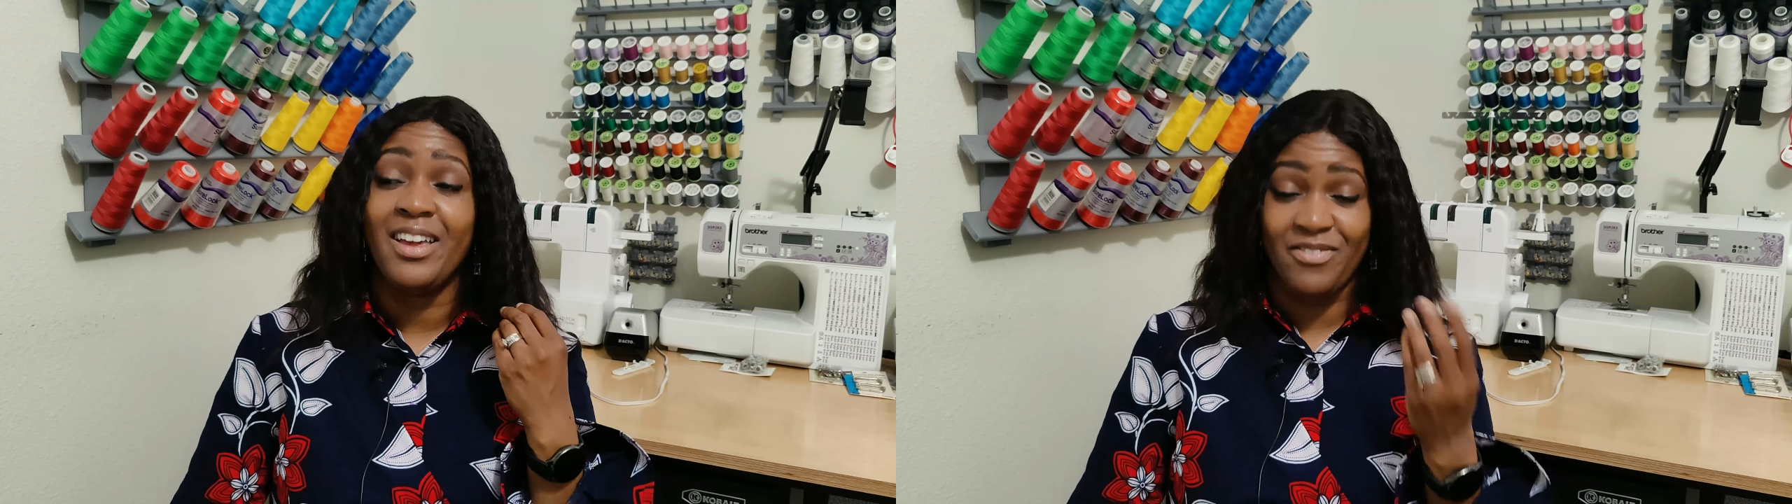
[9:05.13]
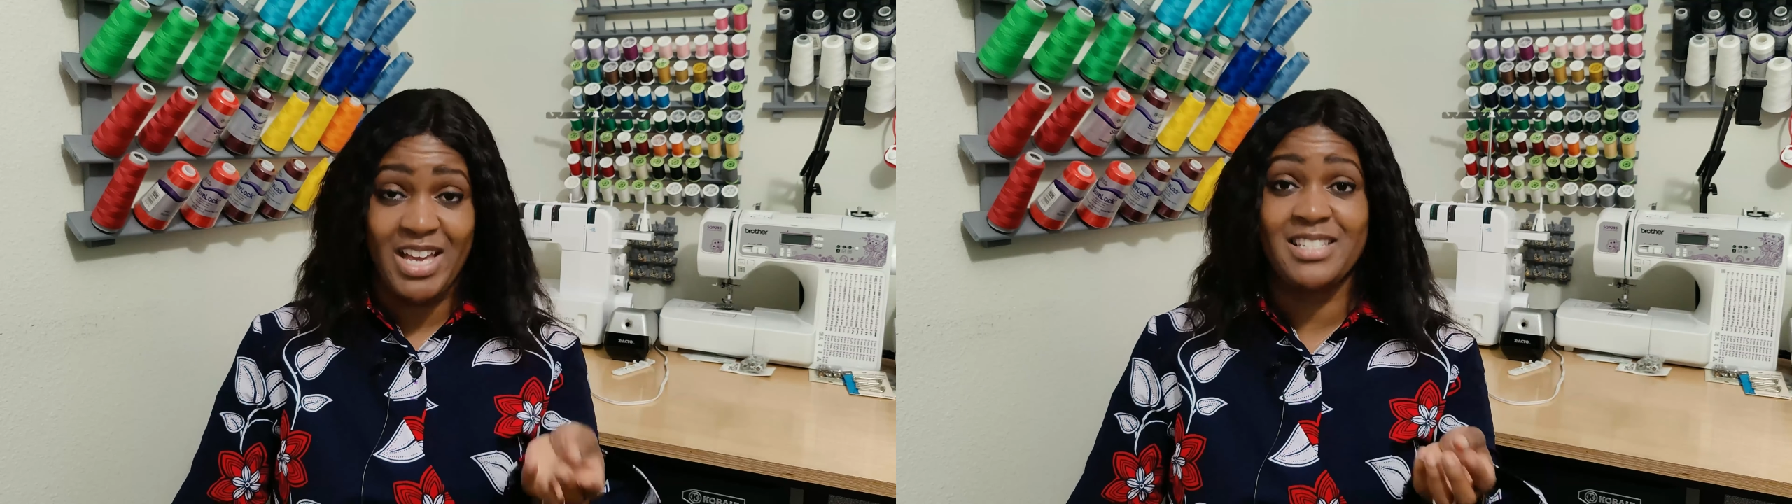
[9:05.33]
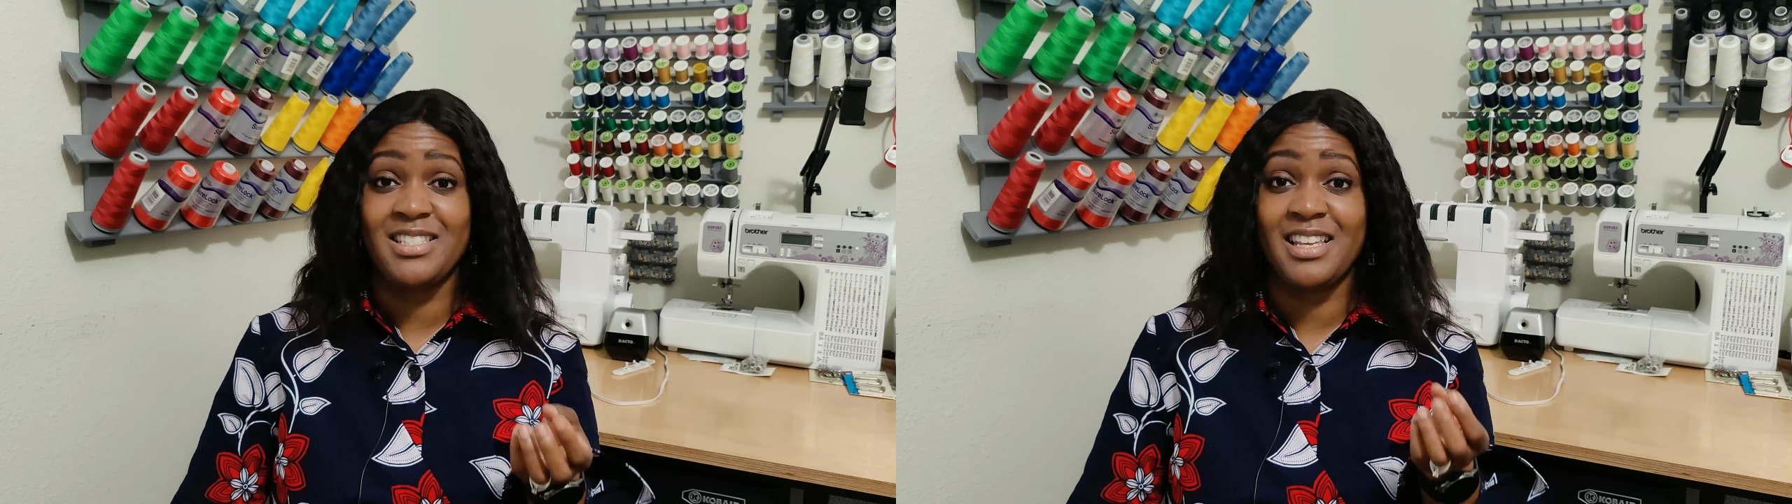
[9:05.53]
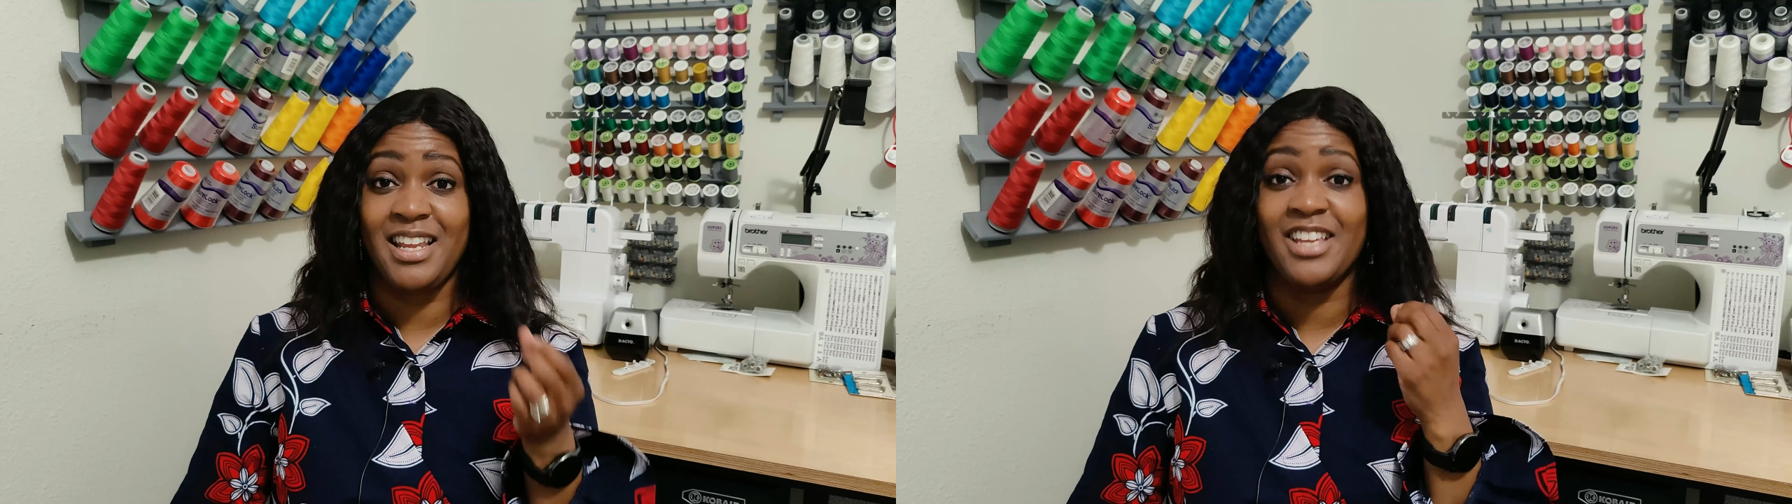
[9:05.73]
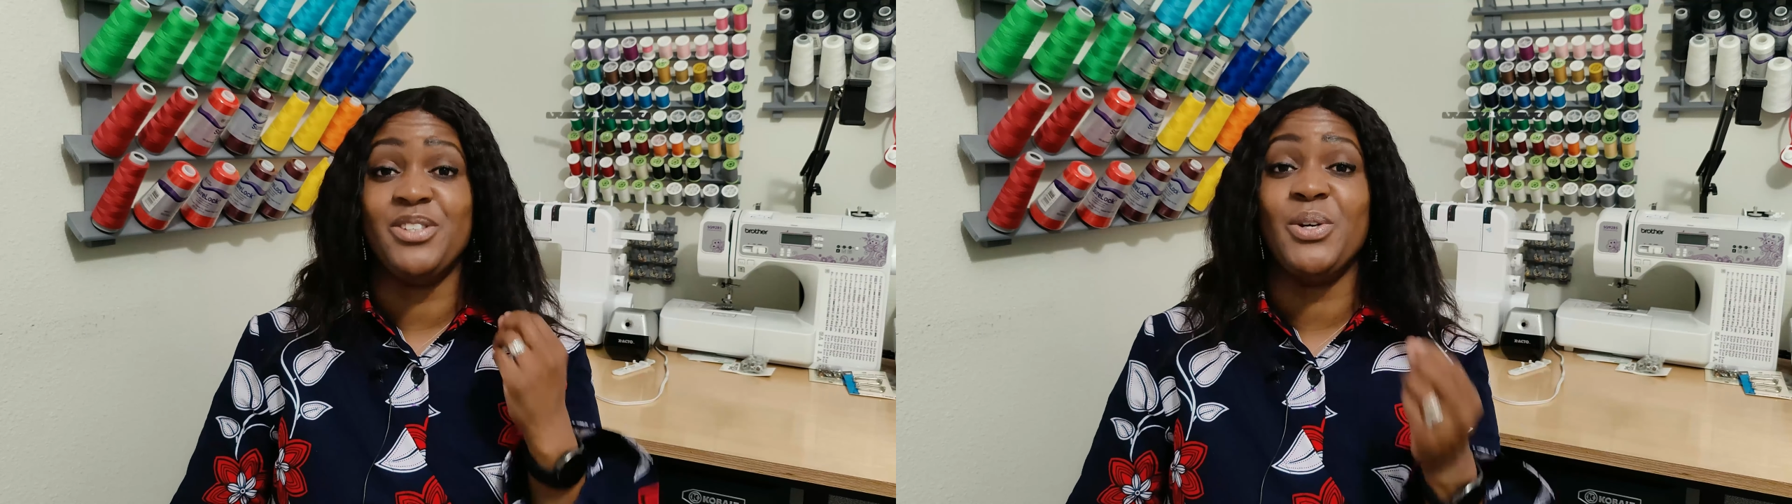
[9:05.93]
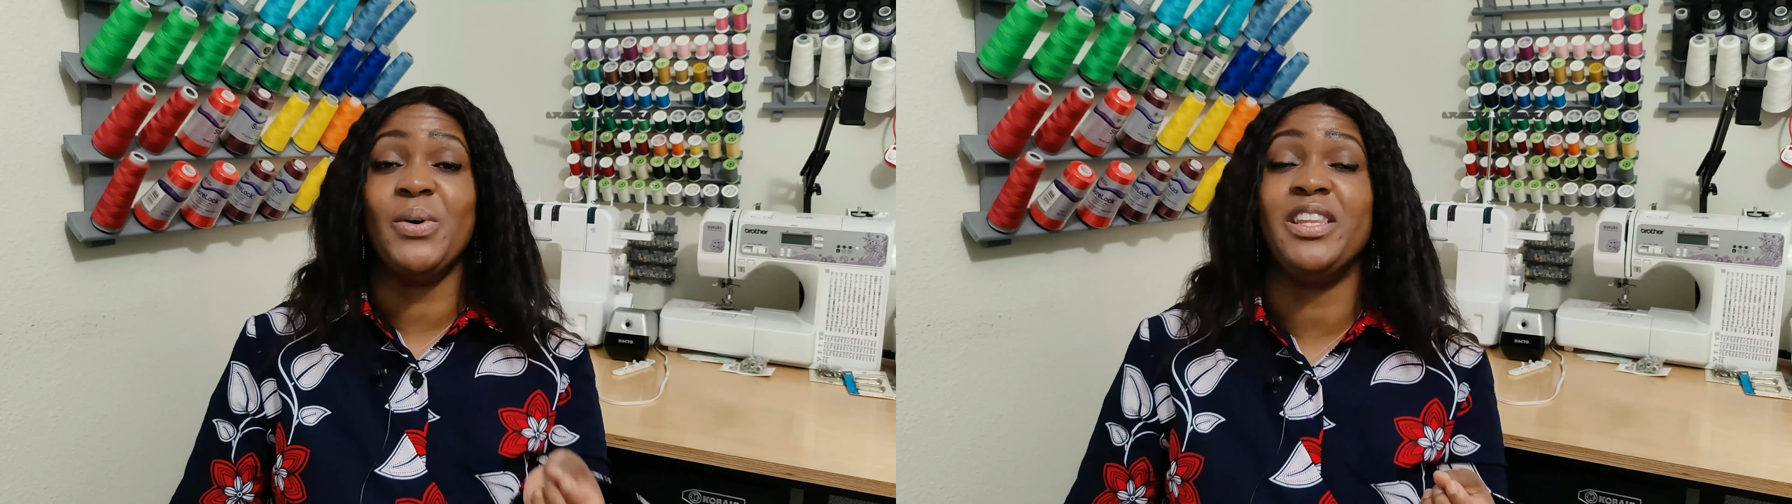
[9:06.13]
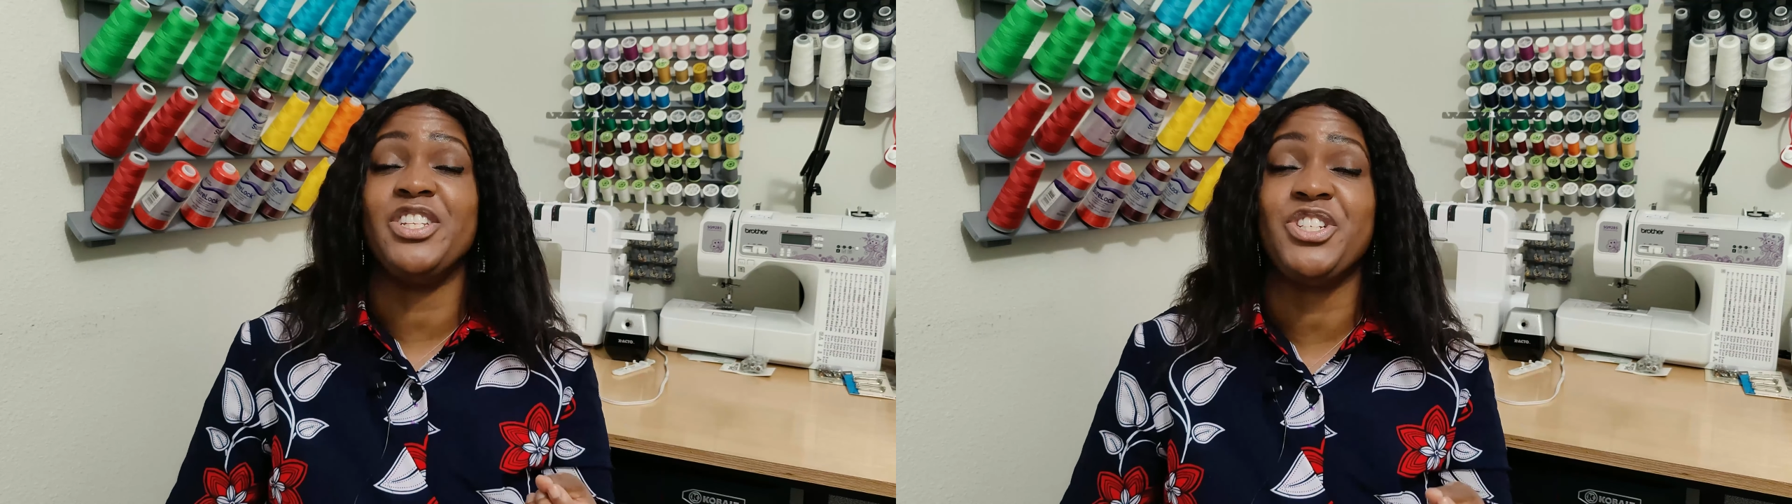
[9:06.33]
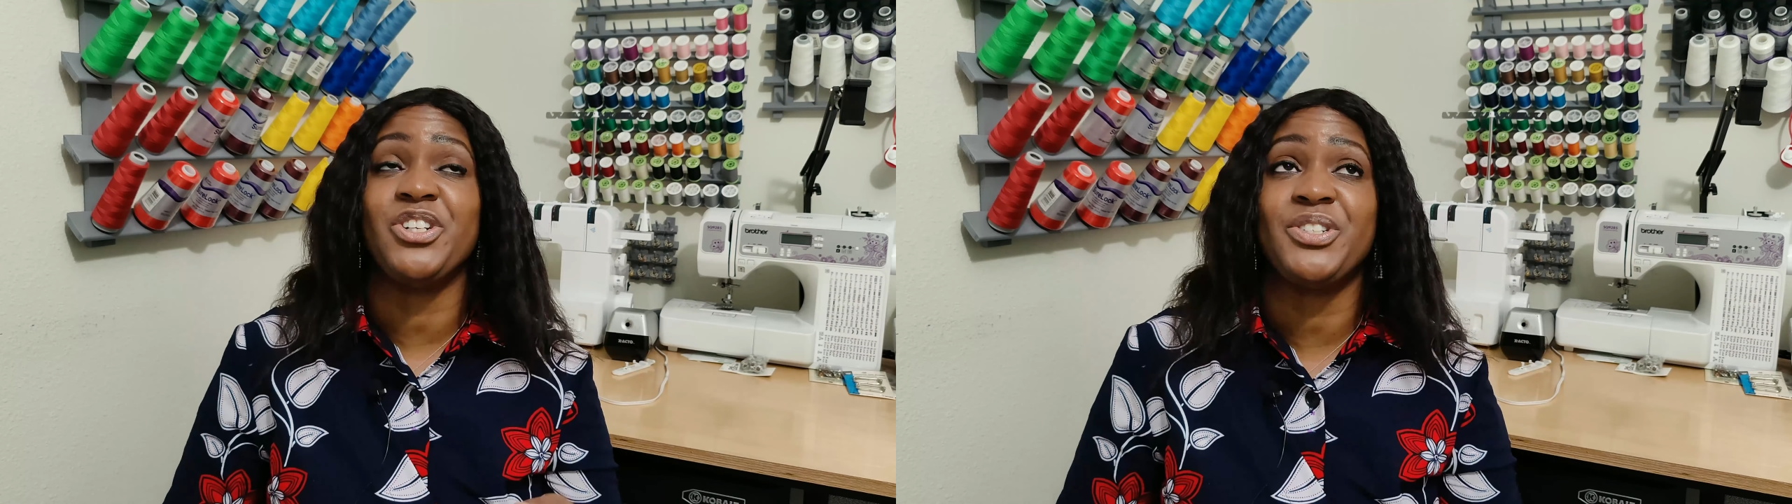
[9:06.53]
invested in doing
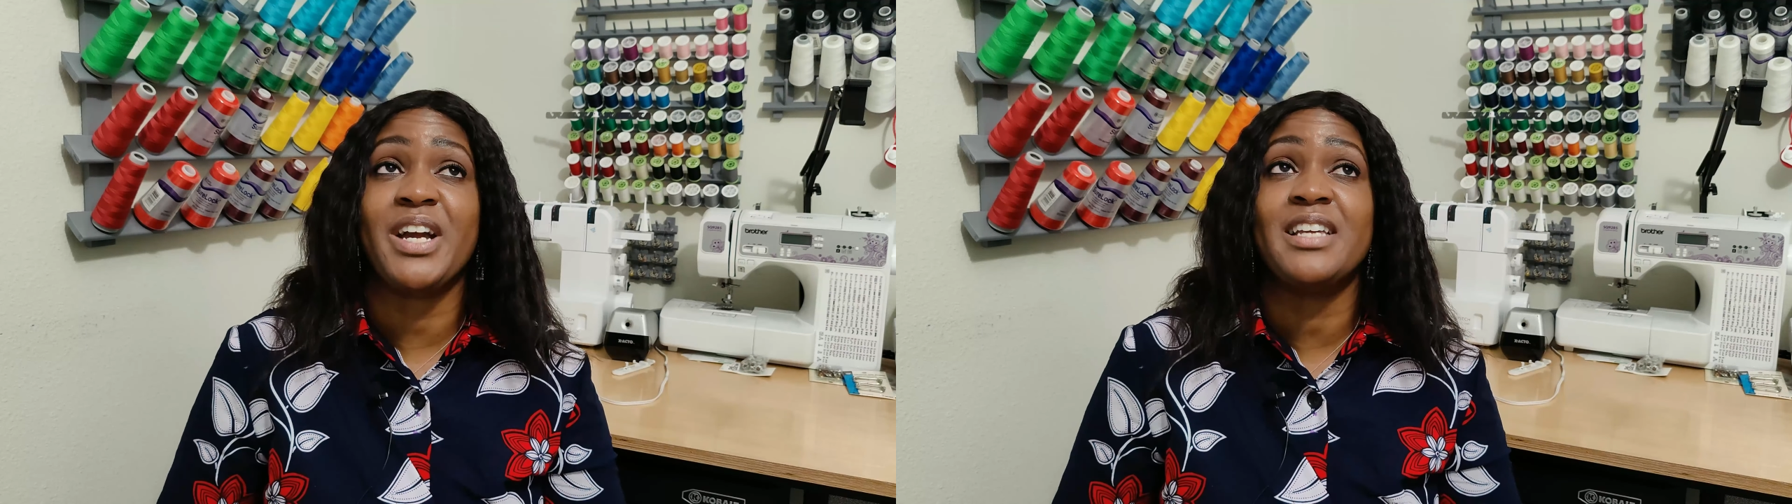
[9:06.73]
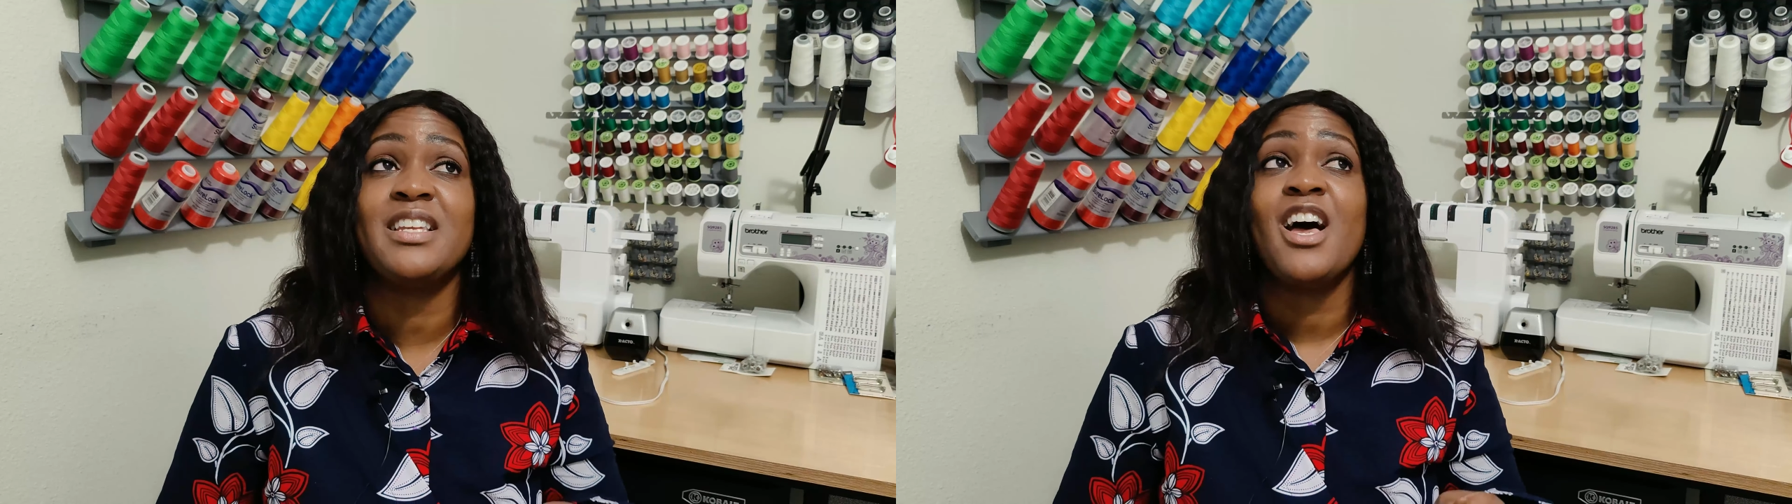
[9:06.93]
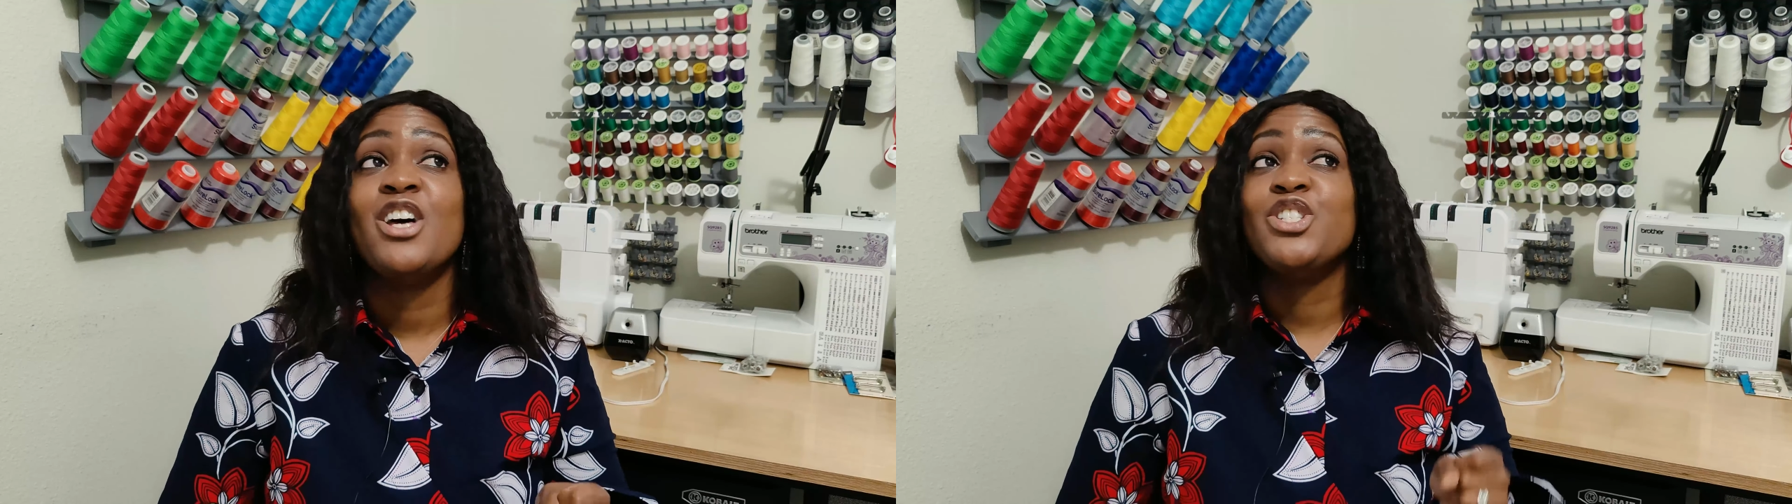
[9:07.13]
the shirt dress.